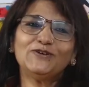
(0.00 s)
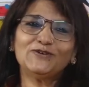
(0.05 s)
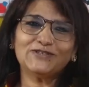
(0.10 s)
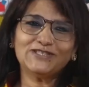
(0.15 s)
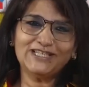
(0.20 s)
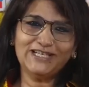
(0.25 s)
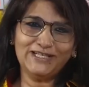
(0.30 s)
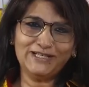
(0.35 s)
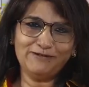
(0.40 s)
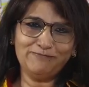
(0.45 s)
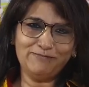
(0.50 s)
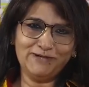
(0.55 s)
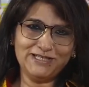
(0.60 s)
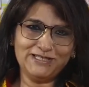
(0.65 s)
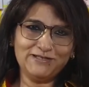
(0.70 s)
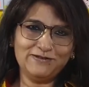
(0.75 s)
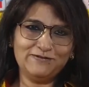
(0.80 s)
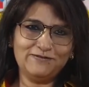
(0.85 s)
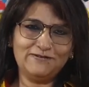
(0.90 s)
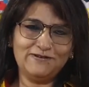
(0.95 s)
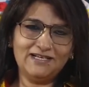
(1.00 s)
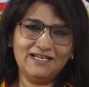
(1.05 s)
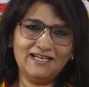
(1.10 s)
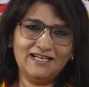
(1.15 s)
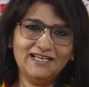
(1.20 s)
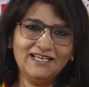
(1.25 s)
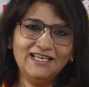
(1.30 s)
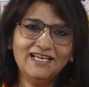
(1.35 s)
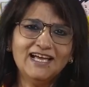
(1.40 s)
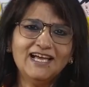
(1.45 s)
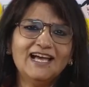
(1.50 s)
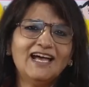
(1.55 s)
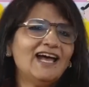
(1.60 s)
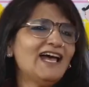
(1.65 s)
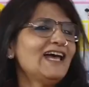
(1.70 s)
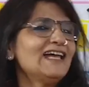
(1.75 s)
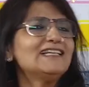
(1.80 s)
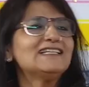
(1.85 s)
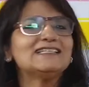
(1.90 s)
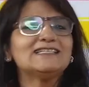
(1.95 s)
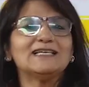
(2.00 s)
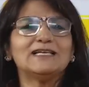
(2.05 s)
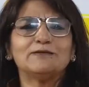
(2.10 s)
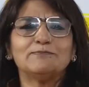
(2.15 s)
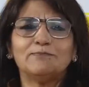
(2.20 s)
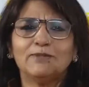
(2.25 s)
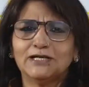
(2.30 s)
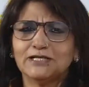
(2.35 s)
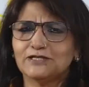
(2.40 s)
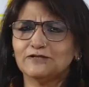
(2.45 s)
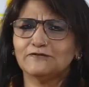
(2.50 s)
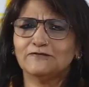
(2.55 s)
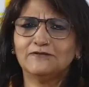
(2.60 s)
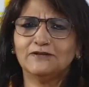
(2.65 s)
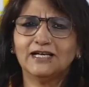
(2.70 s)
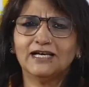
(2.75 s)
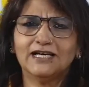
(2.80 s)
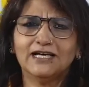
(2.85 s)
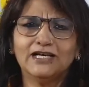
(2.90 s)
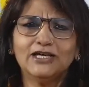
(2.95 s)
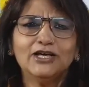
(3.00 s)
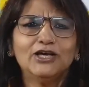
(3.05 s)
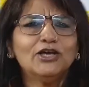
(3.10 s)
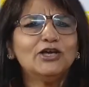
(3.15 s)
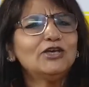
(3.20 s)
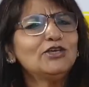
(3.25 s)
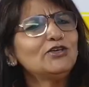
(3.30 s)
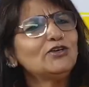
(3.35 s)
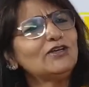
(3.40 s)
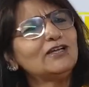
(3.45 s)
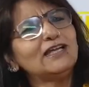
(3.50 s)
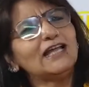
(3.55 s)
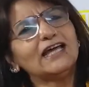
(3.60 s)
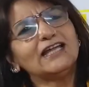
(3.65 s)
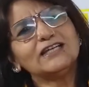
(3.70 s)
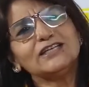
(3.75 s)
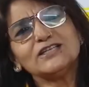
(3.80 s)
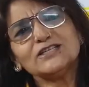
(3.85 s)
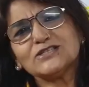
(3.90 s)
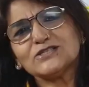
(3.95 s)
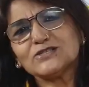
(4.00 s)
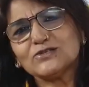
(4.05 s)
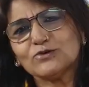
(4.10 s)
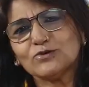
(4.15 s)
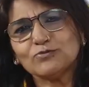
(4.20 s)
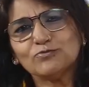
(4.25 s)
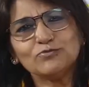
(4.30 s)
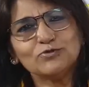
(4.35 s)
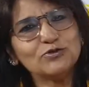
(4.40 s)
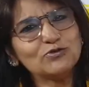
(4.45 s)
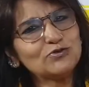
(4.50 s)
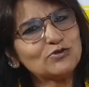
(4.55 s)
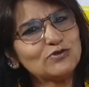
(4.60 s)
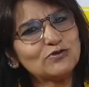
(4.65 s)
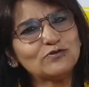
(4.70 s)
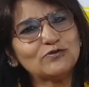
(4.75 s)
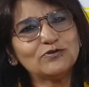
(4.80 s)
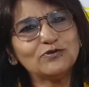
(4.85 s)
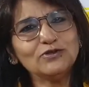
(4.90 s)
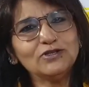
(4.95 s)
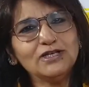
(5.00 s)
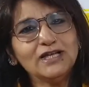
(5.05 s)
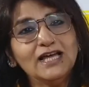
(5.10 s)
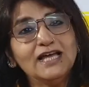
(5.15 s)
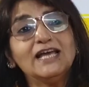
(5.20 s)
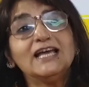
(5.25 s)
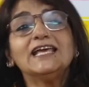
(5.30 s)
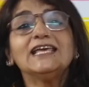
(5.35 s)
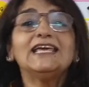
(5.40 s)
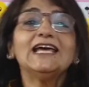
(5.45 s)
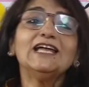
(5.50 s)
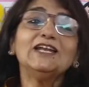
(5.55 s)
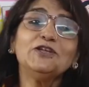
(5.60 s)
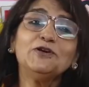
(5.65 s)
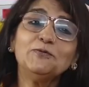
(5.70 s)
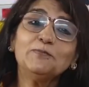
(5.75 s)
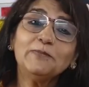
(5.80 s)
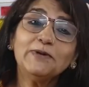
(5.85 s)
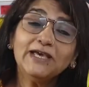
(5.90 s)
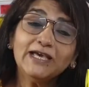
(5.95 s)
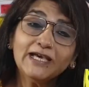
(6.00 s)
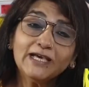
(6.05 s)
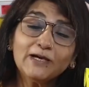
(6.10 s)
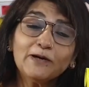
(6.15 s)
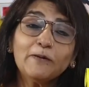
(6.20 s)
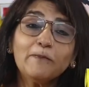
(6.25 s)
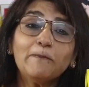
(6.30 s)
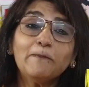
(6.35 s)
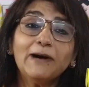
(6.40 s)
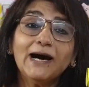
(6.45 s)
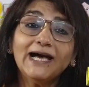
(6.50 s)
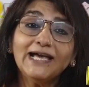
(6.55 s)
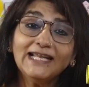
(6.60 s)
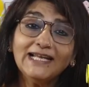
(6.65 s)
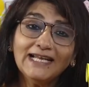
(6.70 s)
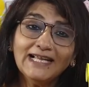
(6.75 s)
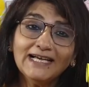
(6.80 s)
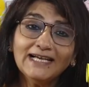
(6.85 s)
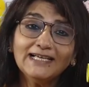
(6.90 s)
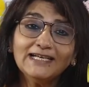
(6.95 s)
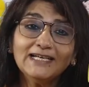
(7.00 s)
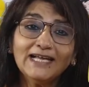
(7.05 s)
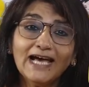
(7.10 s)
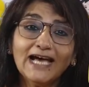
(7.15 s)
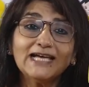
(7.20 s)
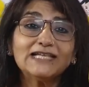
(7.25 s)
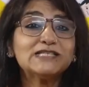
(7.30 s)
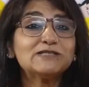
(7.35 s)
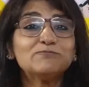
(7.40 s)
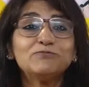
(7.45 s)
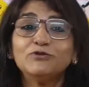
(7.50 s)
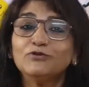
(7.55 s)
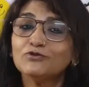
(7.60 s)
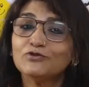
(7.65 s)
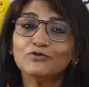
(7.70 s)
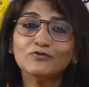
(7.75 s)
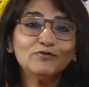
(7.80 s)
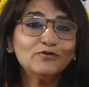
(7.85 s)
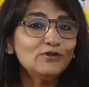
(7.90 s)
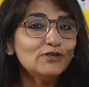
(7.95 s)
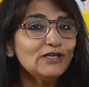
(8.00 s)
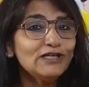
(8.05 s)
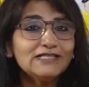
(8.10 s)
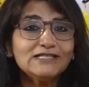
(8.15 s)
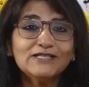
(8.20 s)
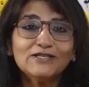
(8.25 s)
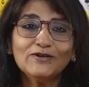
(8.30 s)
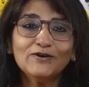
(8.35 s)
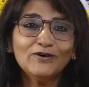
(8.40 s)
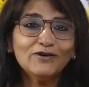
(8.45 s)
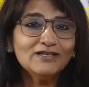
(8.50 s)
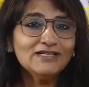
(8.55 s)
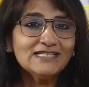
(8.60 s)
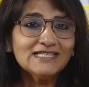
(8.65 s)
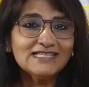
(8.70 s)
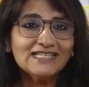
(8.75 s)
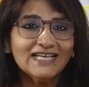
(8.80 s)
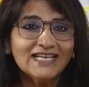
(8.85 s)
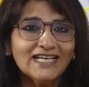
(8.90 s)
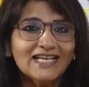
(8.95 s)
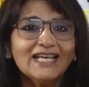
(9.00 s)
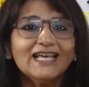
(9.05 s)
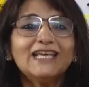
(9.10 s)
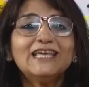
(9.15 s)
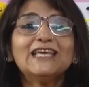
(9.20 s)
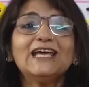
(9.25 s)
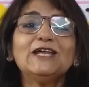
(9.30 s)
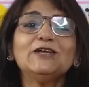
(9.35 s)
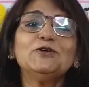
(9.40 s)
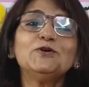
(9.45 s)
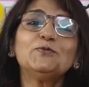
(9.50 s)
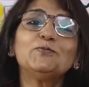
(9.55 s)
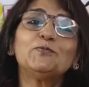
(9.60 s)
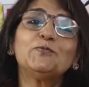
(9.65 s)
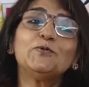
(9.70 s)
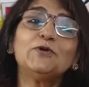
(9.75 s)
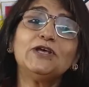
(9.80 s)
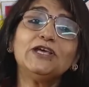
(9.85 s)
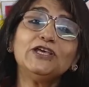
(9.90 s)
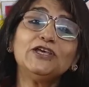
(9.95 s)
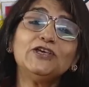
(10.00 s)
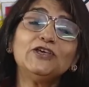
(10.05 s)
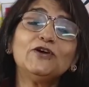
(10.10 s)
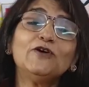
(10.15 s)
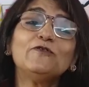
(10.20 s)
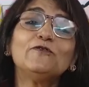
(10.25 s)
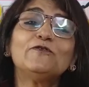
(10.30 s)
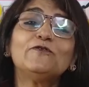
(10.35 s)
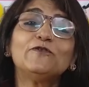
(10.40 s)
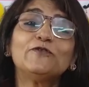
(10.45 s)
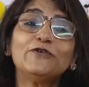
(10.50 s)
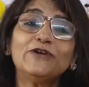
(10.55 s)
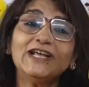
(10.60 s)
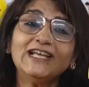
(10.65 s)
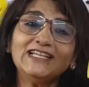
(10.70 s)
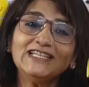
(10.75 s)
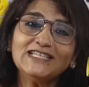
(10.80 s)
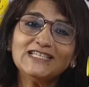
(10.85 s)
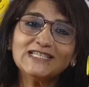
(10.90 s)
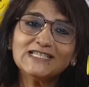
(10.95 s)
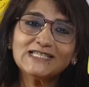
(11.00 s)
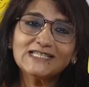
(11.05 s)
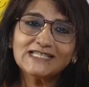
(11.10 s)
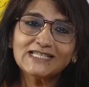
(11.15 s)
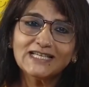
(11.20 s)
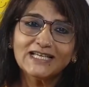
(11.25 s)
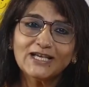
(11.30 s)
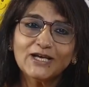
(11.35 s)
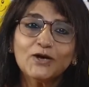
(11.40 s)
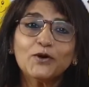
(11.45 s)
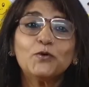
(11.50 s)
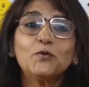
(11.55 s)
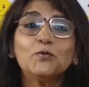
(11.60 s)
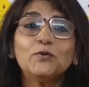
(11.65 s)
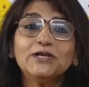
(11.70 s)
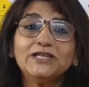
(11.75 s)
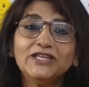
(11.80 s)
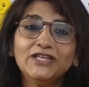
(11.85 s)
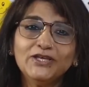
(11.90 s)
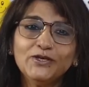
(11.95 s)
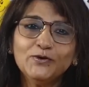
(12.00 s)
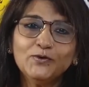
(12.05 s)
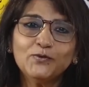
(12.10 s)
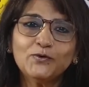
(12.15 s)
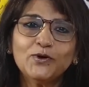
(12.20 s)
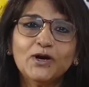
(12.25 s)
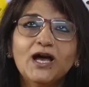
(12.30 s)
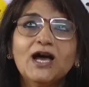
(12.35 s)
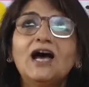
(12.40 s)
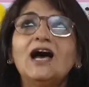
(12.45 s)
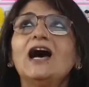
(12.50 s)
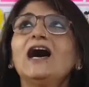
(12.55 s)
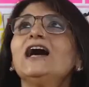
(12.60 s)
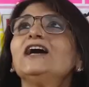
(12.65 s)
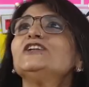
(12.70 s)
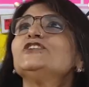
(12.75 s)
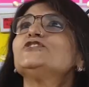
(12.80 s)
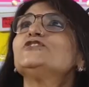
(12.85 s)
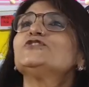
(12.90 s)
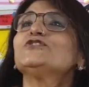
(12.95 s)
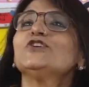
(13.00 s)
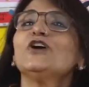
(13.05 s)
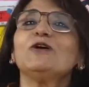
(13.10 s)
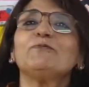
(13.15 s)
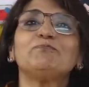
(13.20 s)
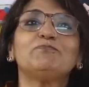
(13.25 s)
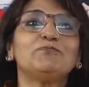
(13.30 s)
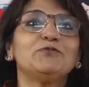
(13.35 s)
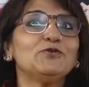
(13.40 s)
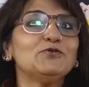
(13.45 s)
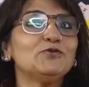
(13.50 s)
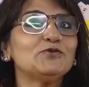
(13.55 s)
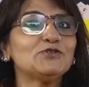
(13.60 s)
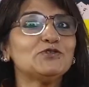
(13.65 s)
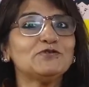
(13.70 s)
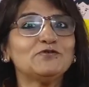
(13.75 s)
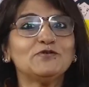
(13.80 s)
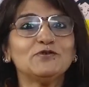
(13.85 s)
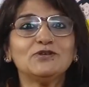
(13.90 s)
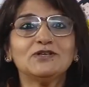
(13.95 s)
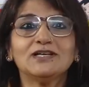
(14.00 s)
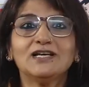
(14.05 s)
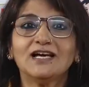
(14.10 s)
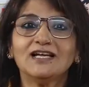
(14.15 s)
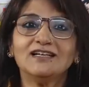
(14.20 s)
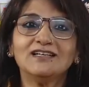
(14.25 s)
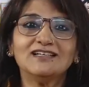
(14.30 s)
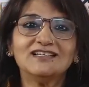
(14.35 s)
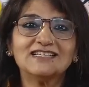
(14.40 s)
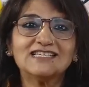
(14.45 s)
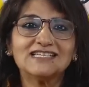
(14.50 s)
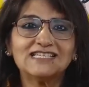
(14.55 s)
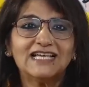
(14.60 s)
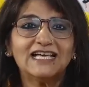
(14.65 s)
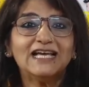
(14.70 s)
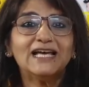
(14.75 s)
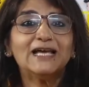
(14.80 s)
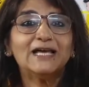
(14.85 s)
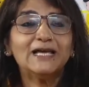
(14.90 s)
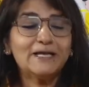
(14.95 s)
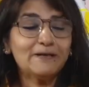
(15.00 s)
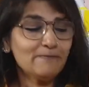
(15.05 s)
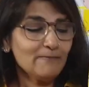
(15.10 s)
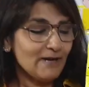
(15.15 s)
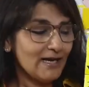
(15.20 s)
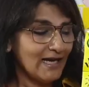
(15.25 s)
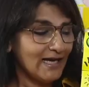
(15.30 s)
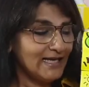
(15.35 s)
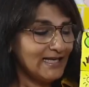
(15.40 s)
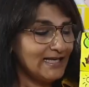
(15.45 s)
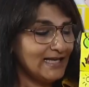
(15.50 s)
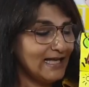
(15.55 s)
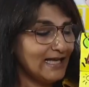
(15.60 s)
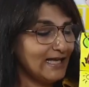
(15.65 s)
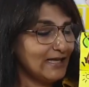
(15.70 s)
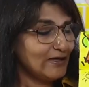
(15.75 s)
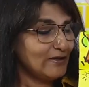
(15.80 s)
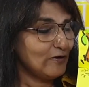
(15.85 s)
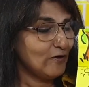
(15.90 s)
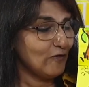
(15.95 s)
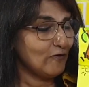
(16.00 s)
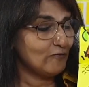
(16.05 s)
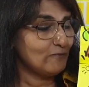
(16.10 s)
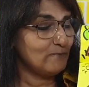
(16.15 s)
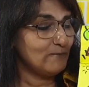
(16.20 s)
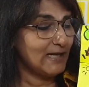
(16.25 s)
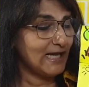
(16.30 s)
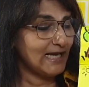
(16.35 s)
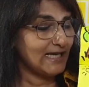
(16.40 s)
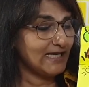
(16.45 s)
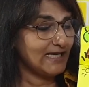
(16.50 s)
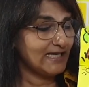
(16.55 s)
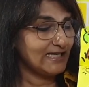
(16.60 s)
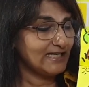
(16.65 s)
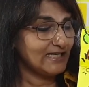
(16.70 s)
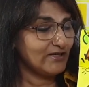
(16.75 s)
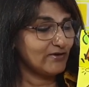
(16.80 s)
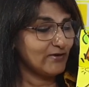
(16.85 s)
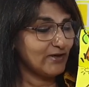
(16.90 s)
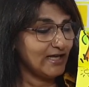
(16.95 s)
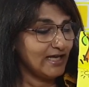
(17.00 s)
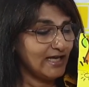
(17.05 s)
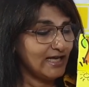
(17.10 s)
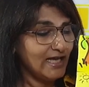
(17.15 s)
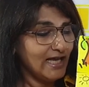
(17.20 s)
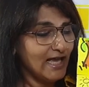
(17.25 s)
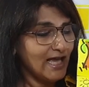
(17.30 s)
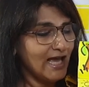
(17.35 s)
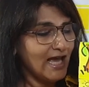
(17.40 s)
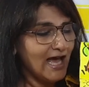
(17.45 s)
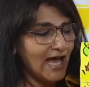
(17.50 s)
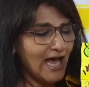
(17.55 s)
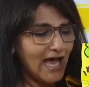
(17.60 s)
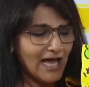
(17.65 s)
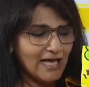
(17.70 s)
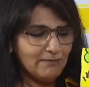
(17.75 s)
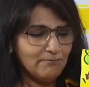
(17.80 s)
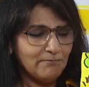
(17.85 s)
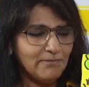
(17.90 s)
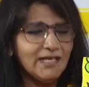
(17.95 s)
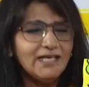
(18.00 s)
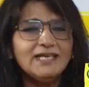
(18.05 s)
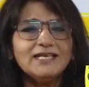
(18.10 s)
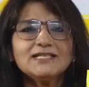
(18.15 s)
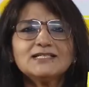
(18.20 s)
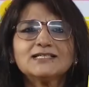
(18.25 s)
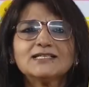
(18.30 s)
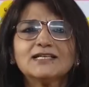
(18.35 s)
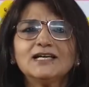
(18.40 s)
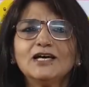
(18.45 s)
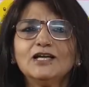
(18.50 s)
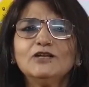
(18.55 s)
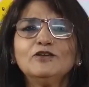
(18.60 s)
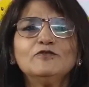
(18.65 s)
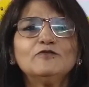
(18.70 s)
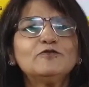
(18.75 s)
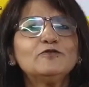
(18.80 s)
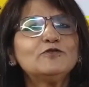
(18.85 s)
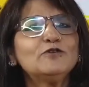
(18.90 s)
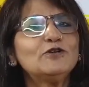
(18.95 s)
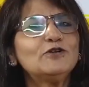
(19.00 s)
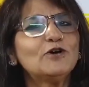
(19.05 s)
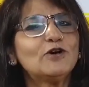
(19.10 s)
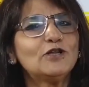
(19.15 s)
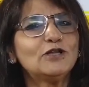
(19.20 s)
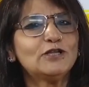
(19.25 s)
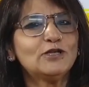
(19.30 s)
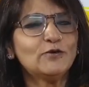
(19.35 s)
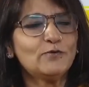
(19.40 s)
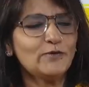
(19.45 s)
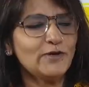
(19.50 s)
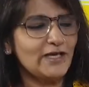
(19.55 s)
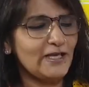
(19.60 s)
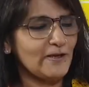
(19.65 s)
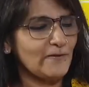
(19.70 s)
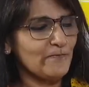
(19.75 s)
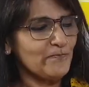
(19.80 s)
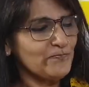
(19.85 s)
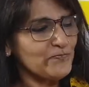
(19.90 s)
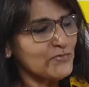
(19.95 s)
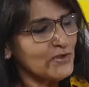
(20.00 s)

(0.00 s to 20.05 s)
looked at the butterfly and said, butterfly, your land is so beautiful. Can you make my land as beautiful as yours? Can you bring your friends with you and draw beautiful colors in my land of black and gray and make it colorful all the way?